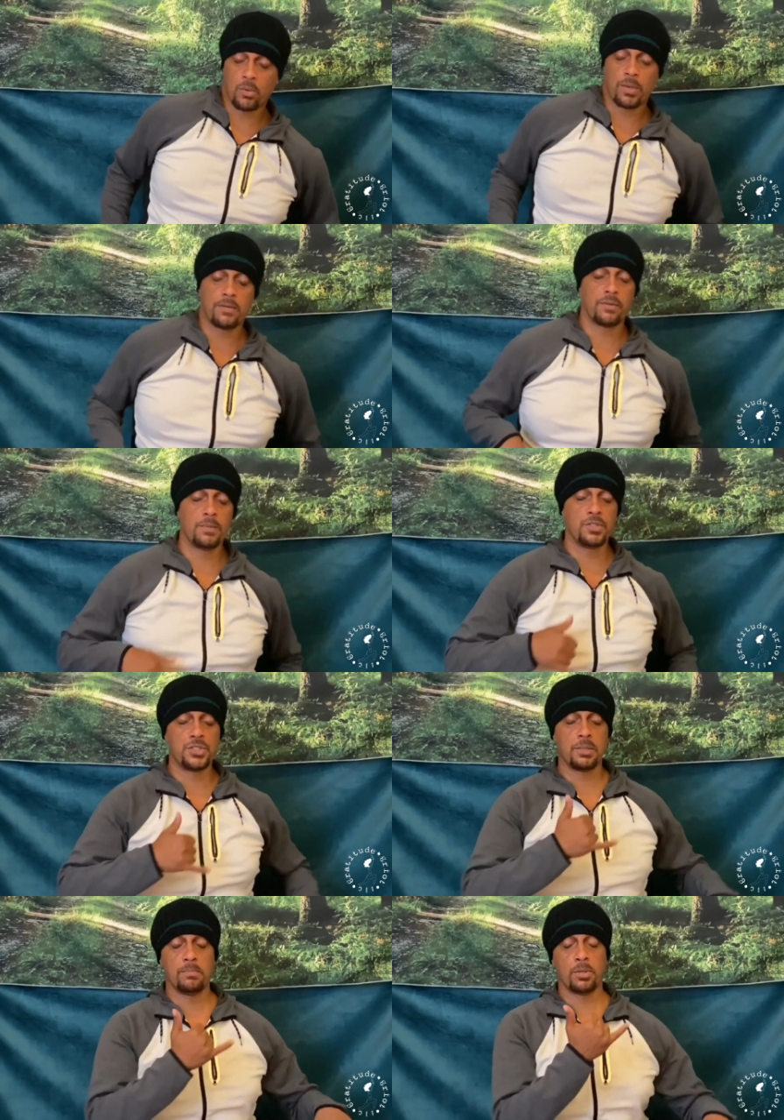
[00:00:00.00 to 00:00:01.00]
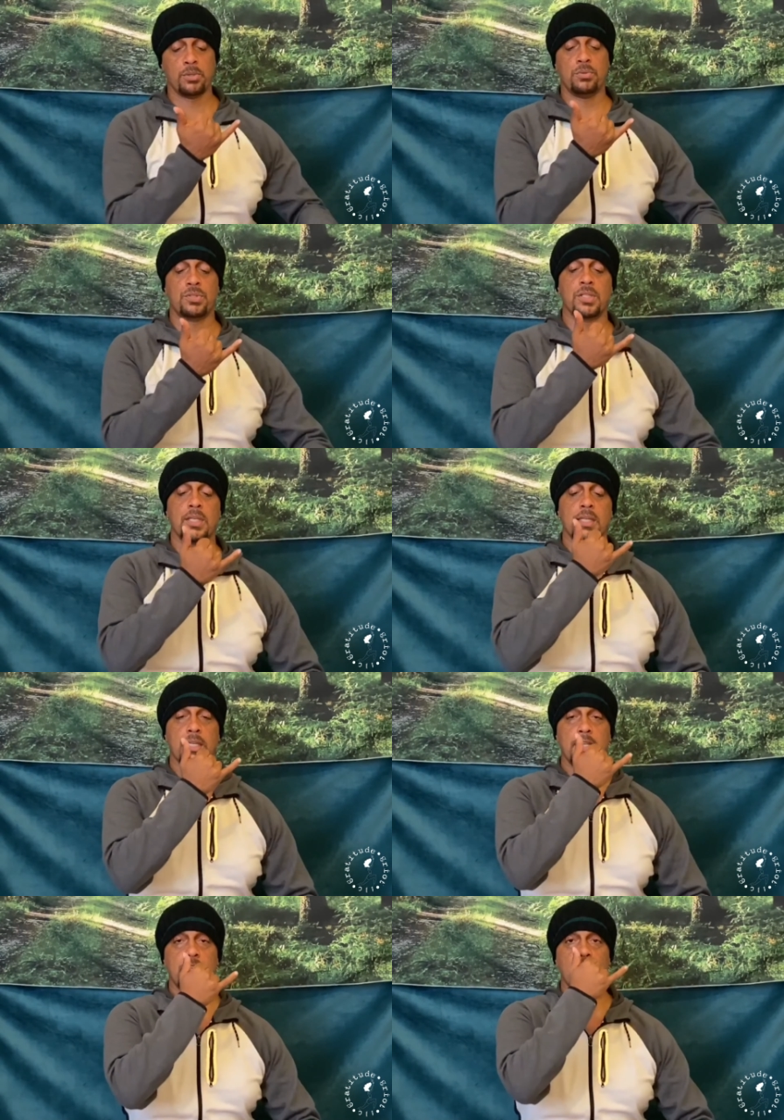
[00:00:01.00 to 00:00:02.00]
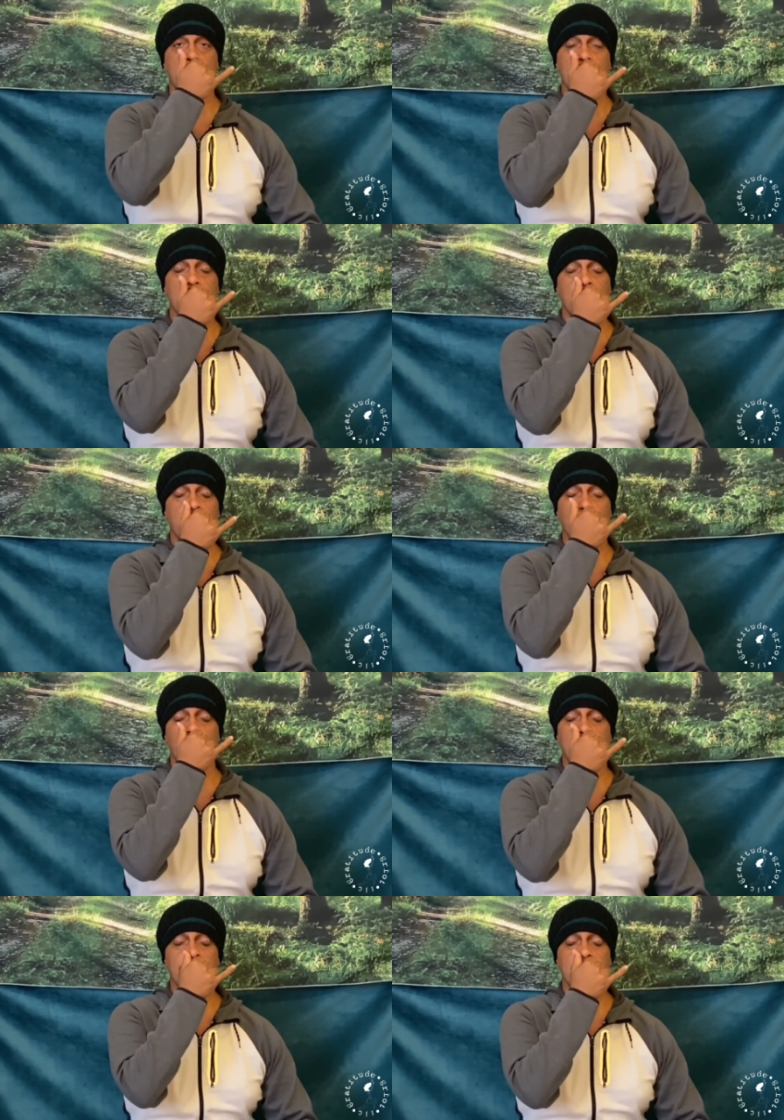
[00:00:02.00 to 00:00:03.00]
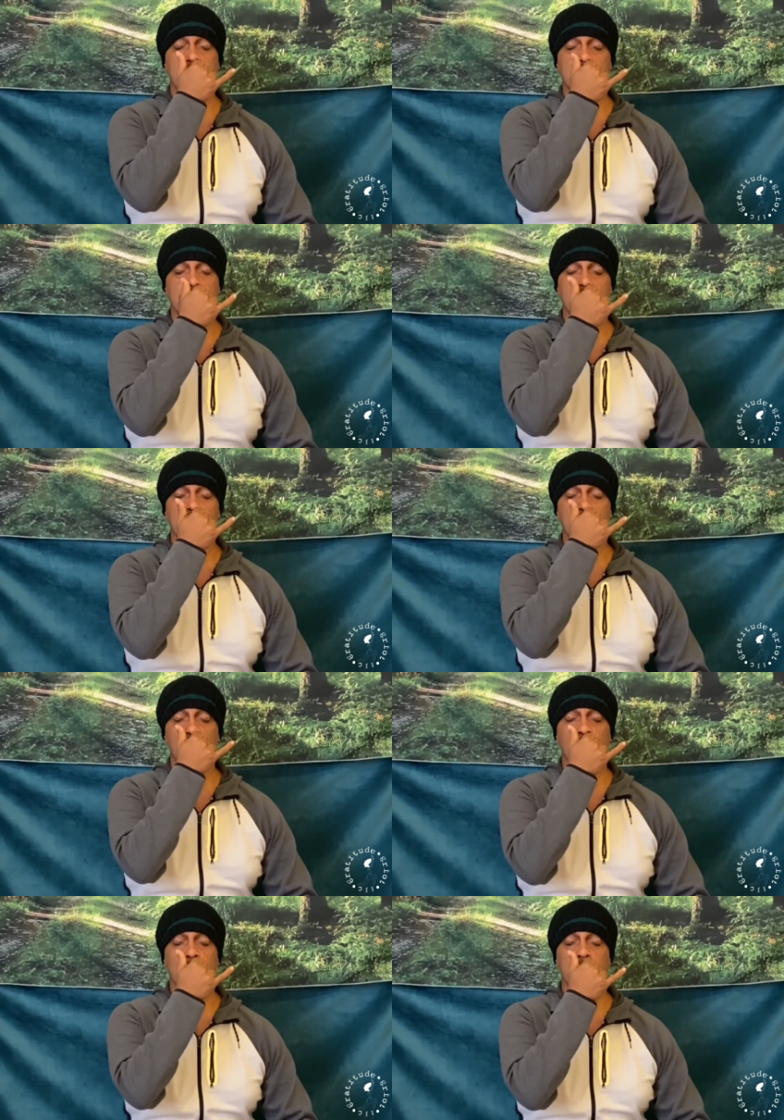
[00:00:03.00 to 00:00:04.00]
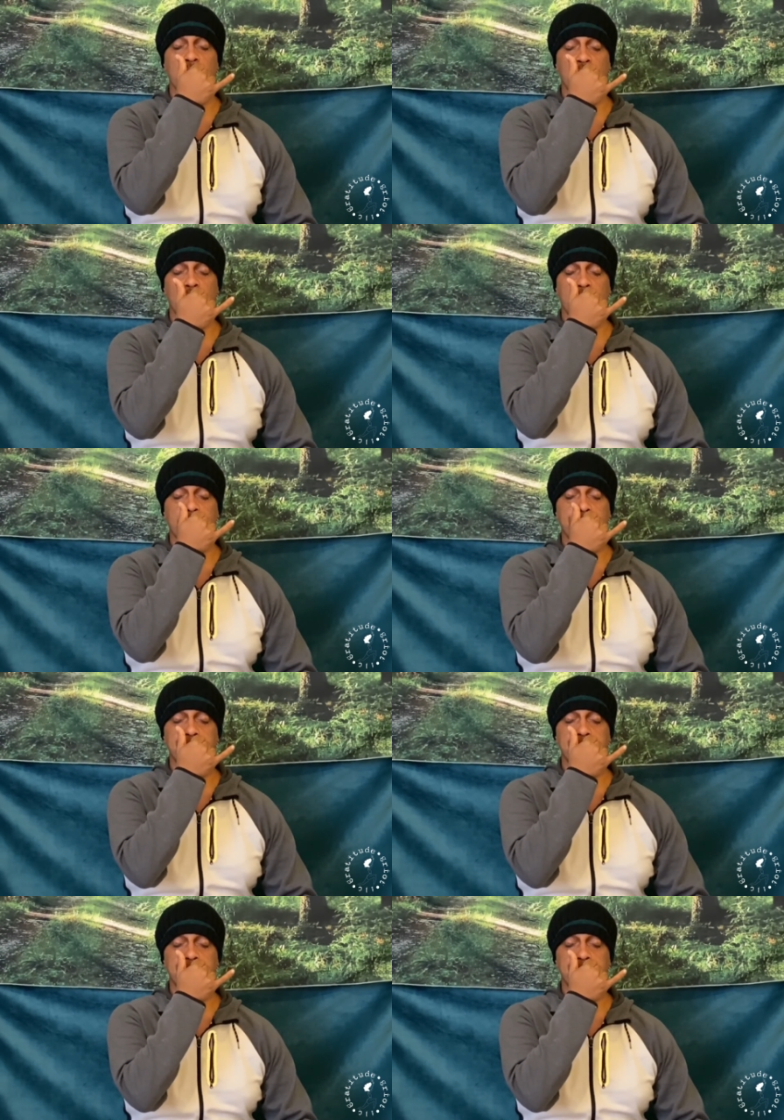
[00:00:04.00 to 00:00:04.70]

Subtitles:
away from the sit bones. And here we go for 1 minute. Enjoy the journey.